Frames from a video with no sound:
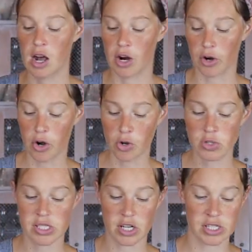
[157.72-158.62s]
our
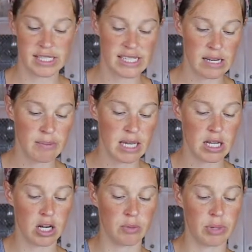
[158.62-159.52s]
oats, our
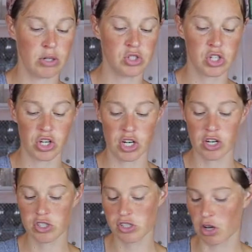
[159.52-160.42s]
cinnamon, our brown sugar, and
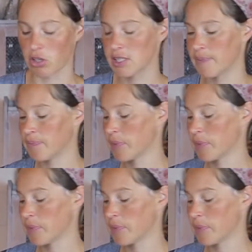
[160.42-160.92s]
our salt.